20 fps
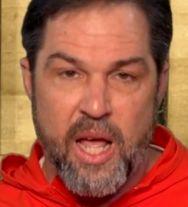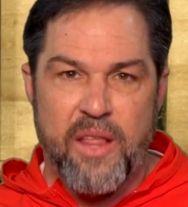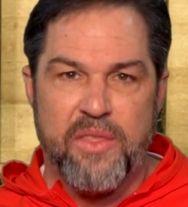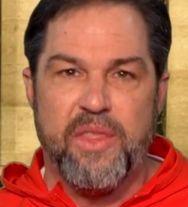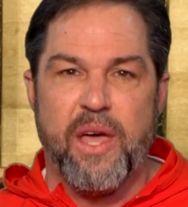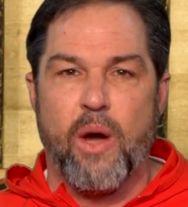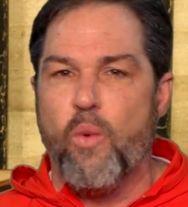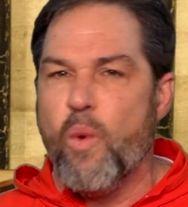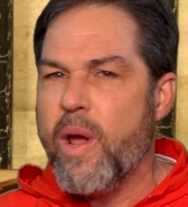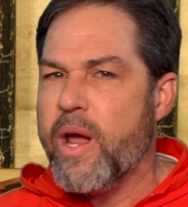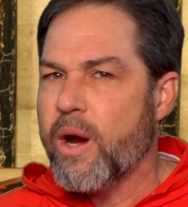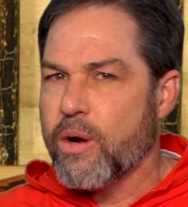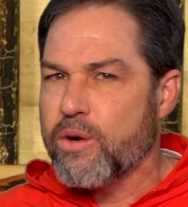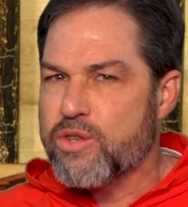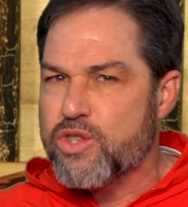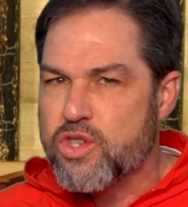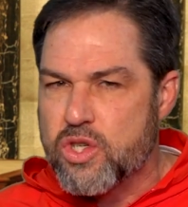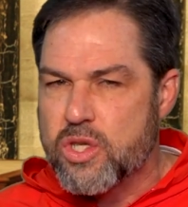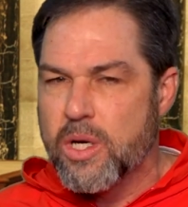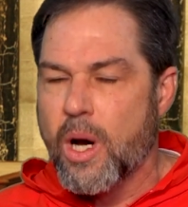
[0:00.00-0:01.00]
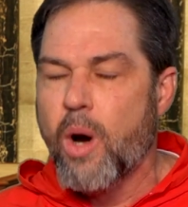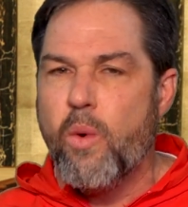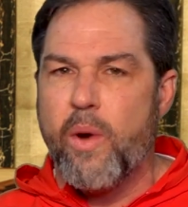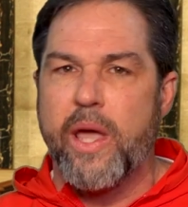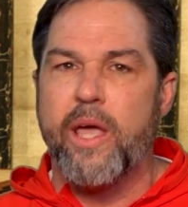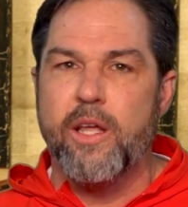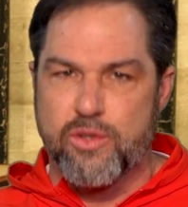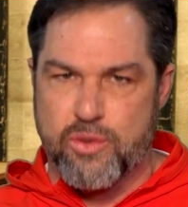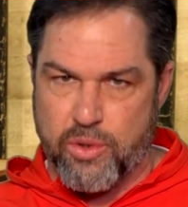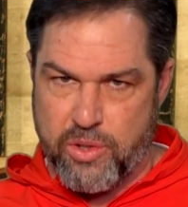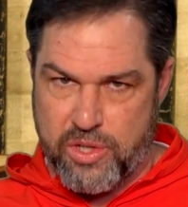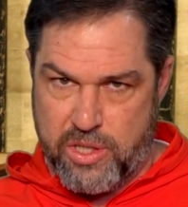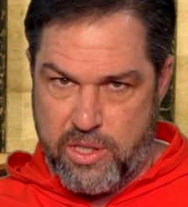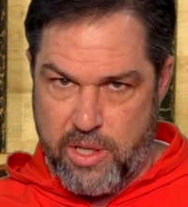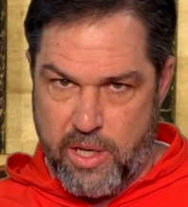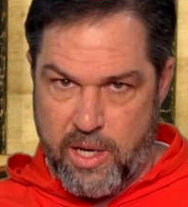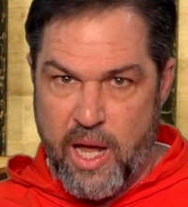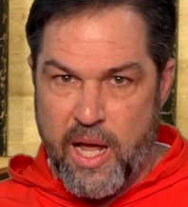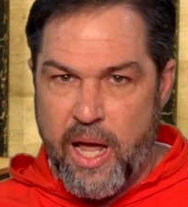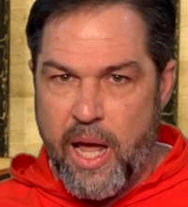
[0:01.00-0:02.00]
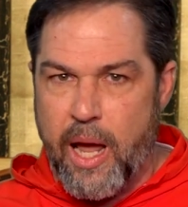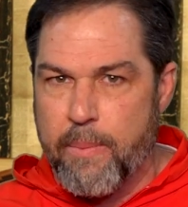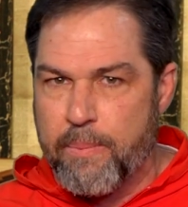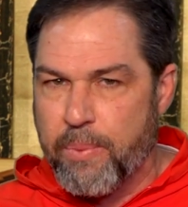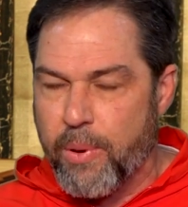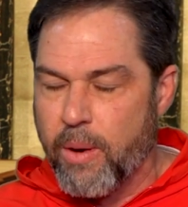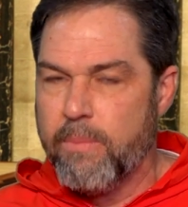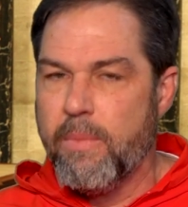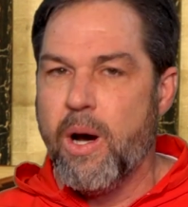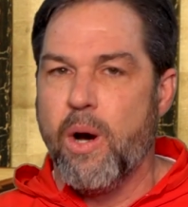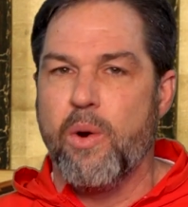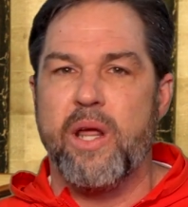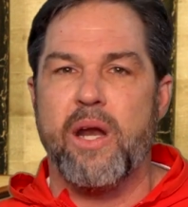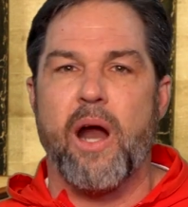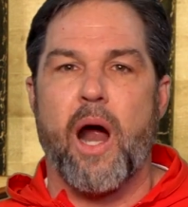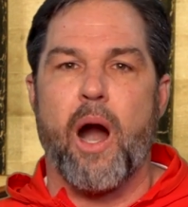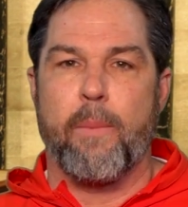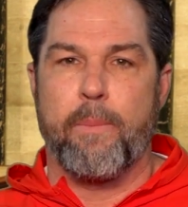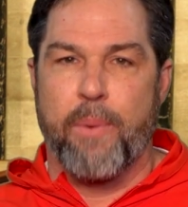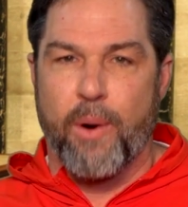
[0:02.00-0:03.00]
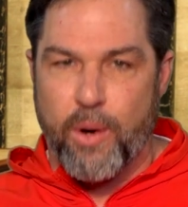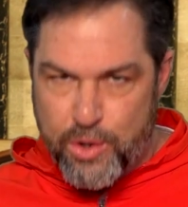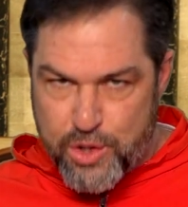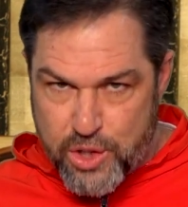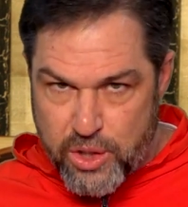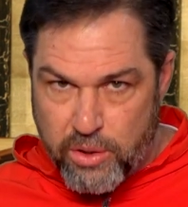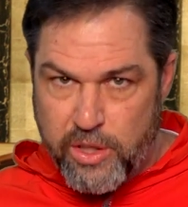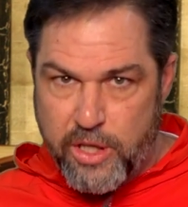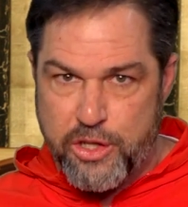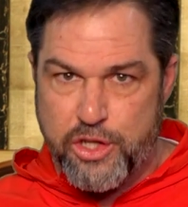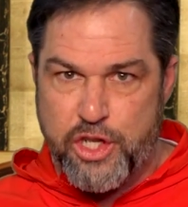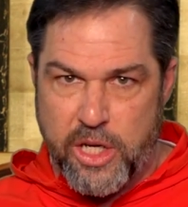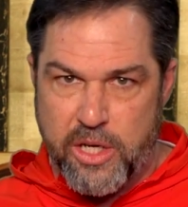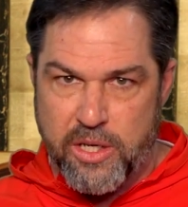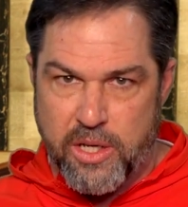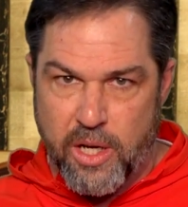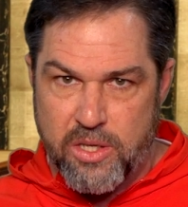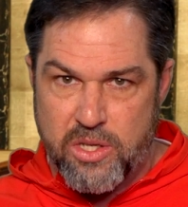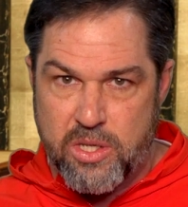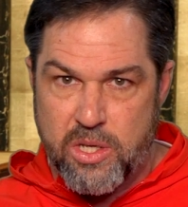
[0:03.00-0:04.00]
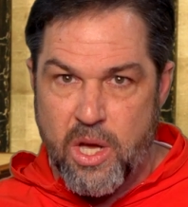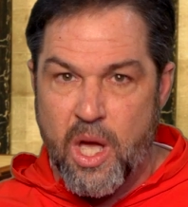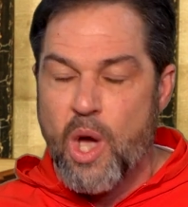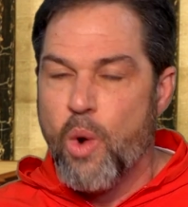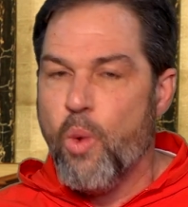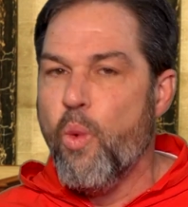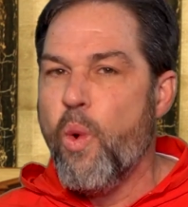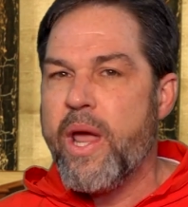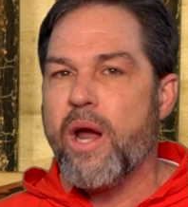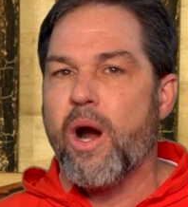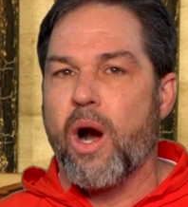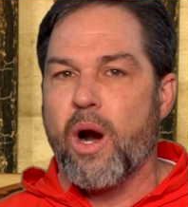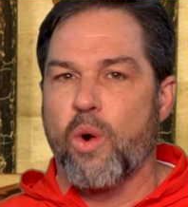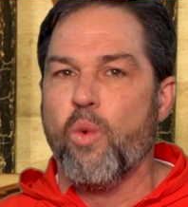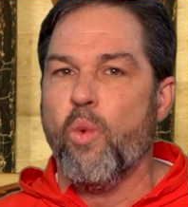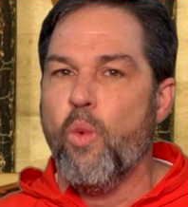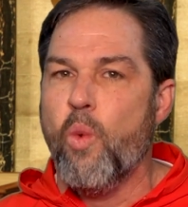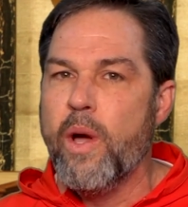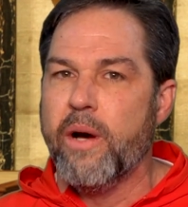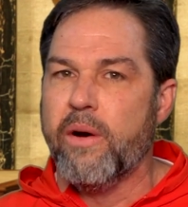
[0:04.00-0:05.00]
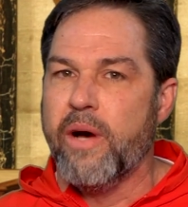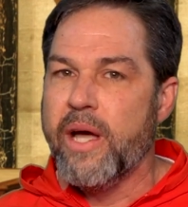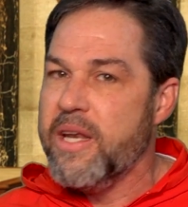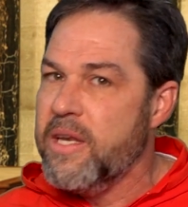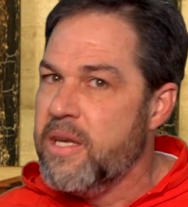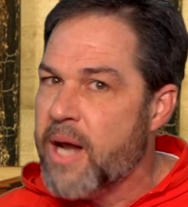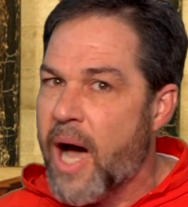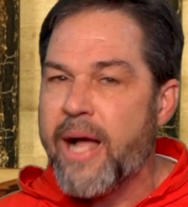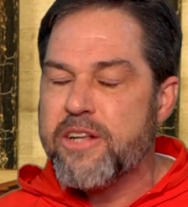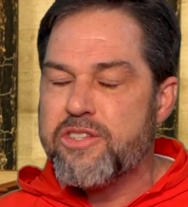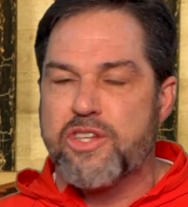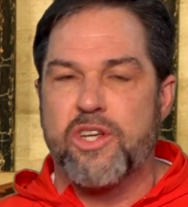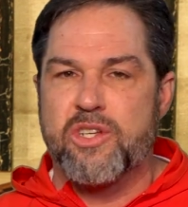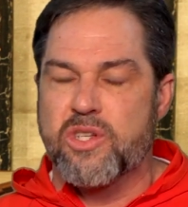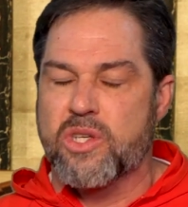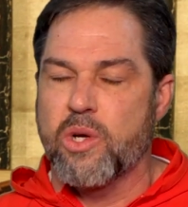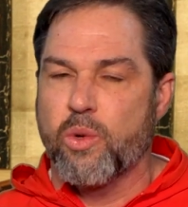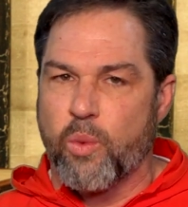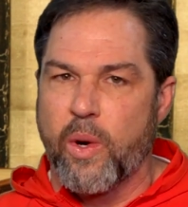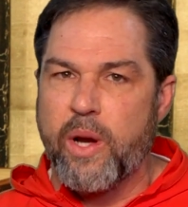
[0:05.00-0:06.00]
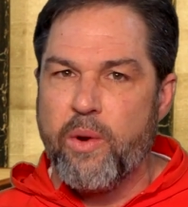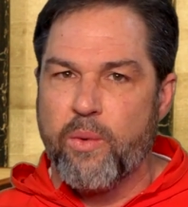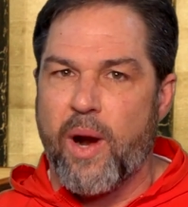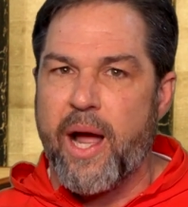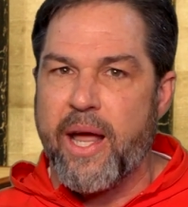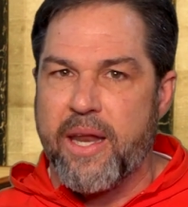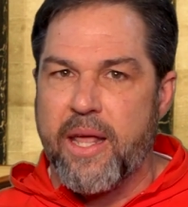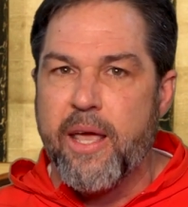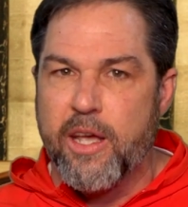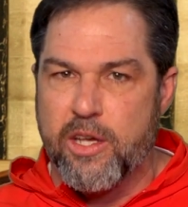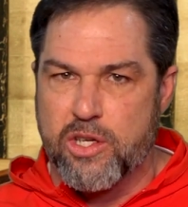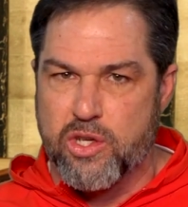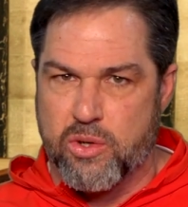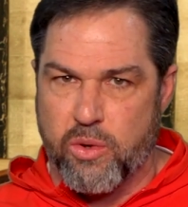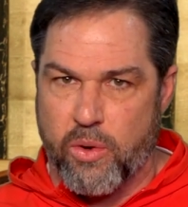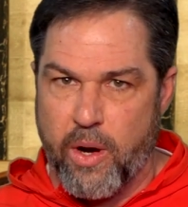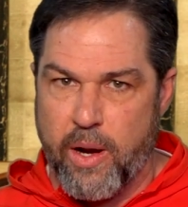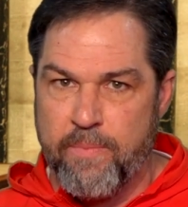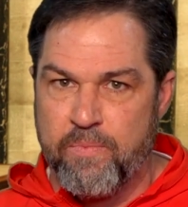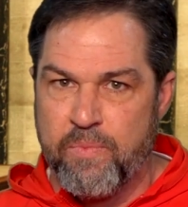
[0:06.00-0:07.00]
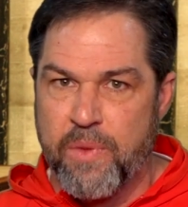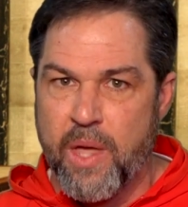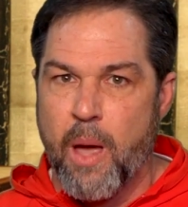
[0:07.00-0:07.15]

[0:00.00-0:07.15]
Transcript: That we are so interested in promoting our personal agendas, we are willing not just to rewrite history,